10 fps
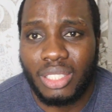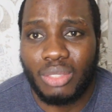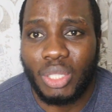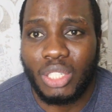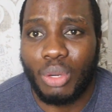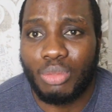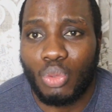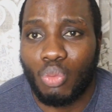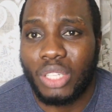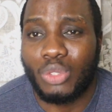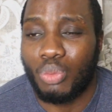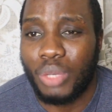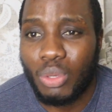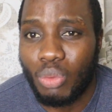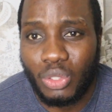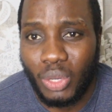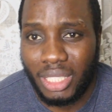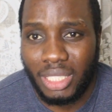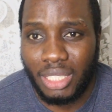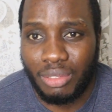when it comes to what you really want to
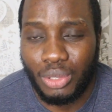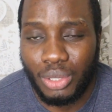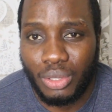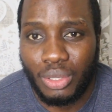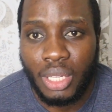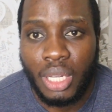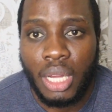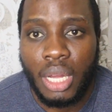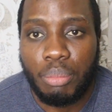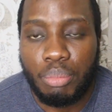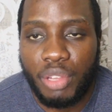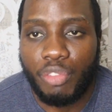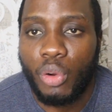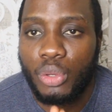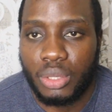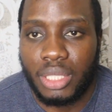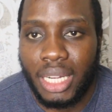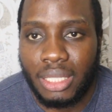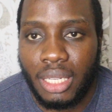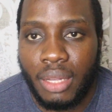achieve, you know, before you
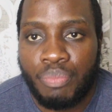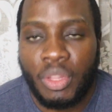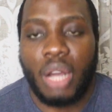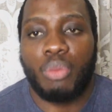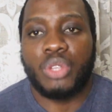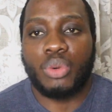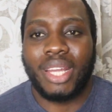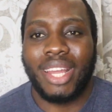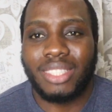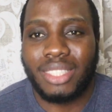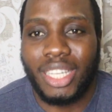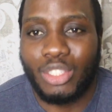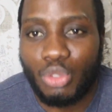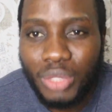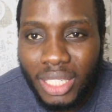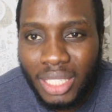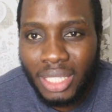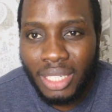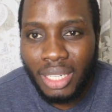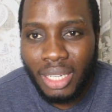start. And when you get a trainer,
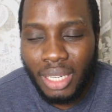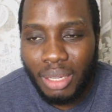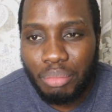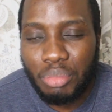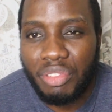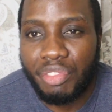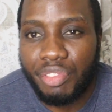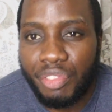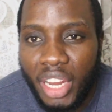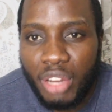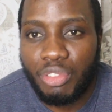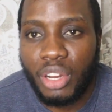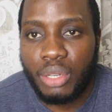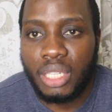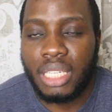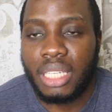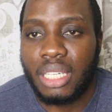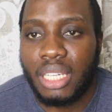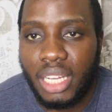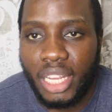be very, very
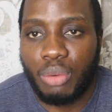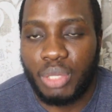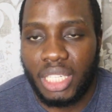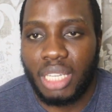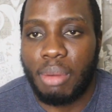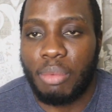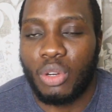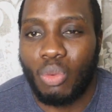clear with him about